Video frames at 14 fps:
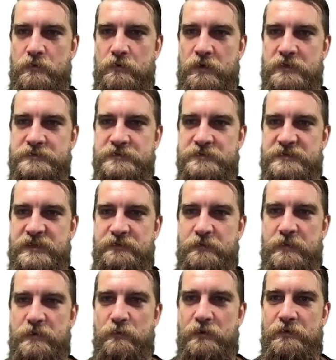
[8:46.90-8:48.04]
All right, so it's giving
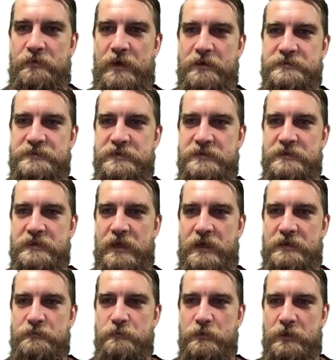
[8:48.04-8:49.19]
me
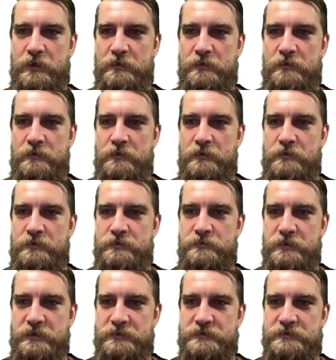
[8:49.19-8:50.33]
1,091
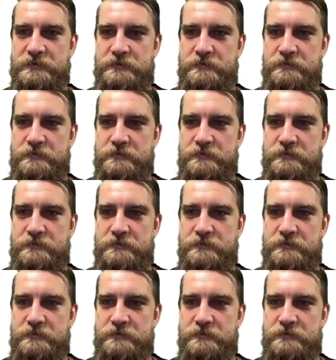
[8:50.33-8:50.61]
tweets.